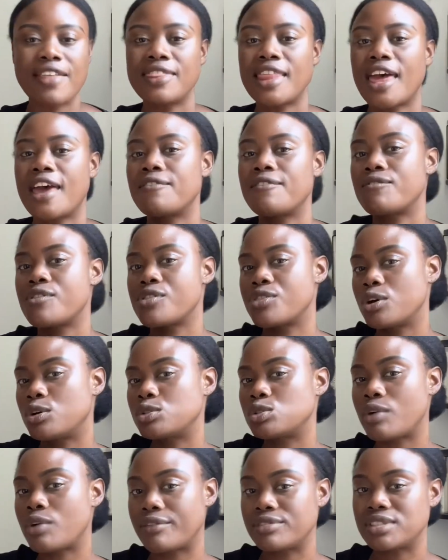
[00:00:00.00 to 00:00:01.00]
and then for those
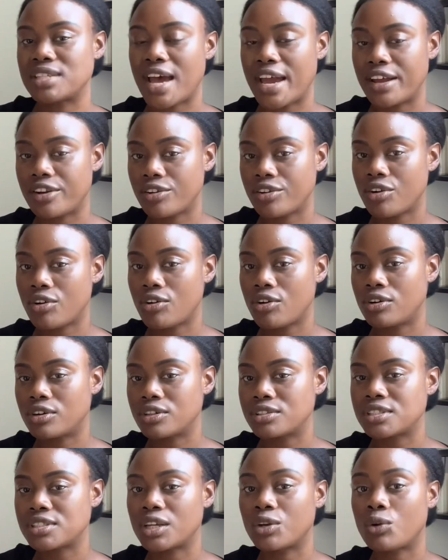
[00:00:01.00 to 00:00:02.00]
who have tighter
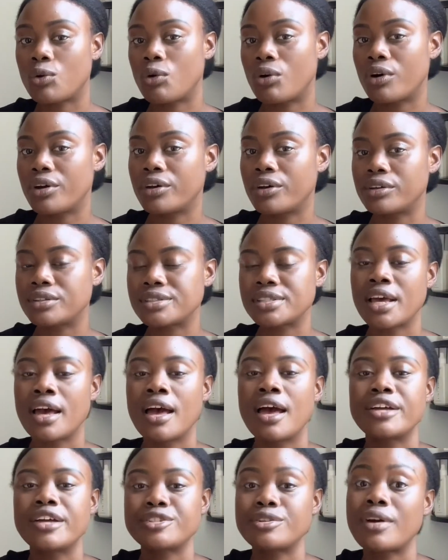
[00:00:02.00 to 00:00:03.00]
curls and coils,
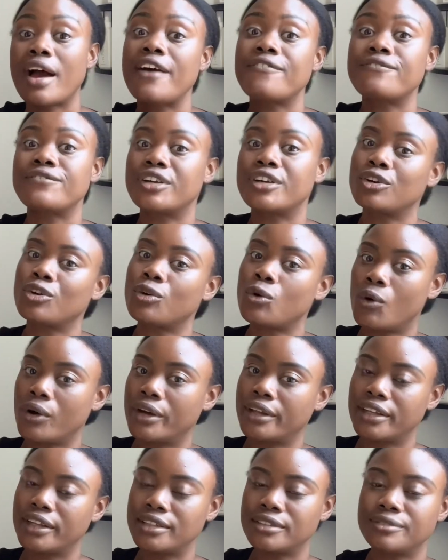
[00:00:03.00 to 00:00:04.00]
try finger
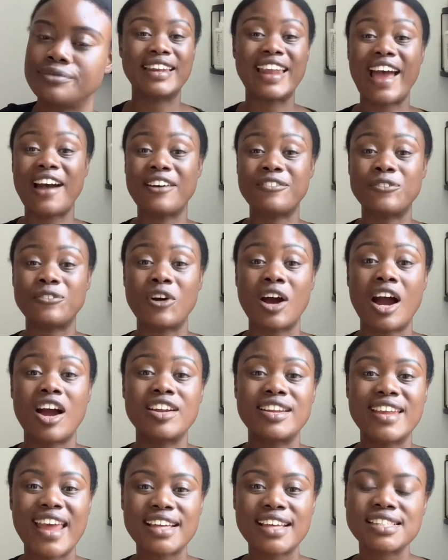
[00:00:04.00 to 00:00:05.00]
coiling. Now for our
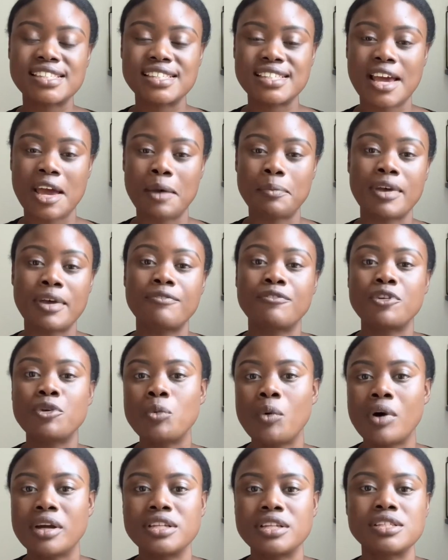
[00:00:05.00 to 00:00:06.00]
next step, if you
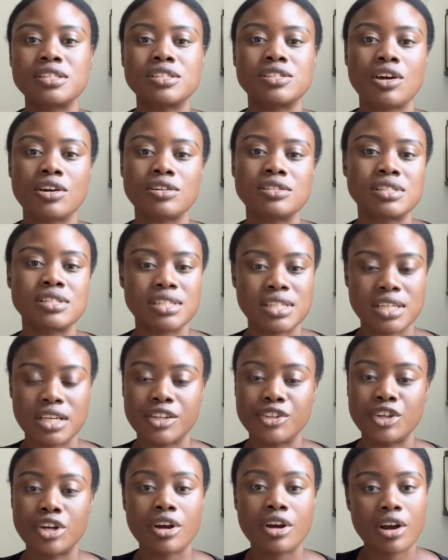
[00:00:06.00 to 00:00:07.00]
want to start seeing
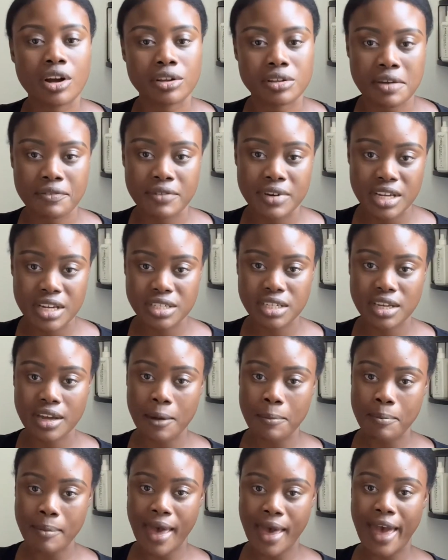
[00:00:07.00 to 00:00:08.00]
your curl definition
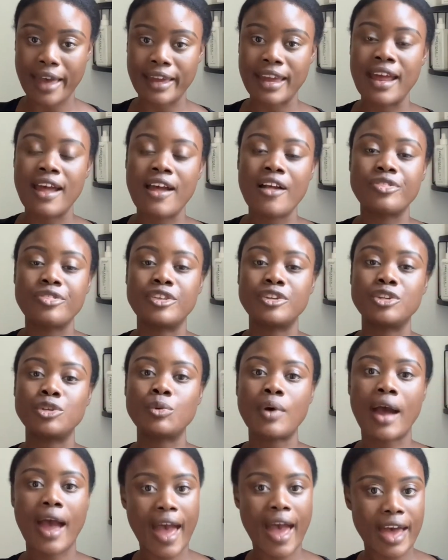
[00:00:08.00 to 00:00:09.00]
come back, then you
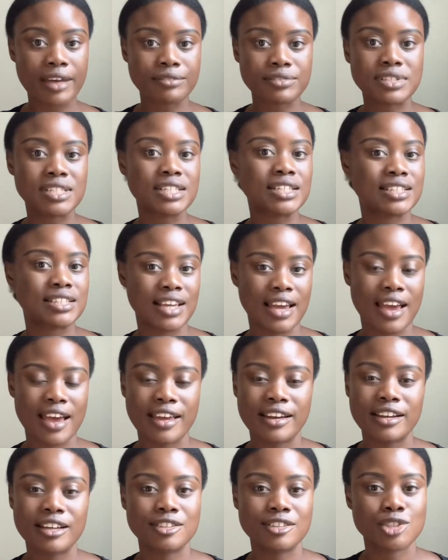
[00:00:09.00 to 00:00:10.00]
have to
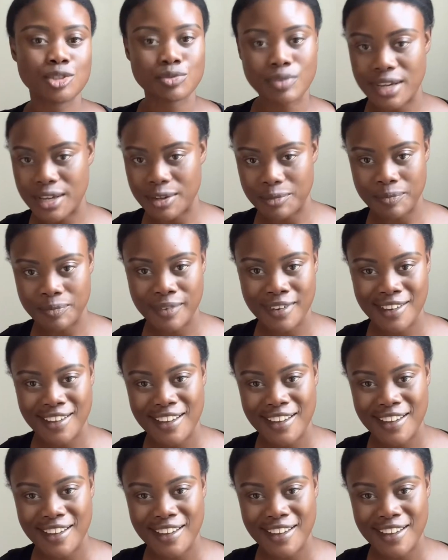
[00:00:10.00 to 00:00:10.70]
get a trim.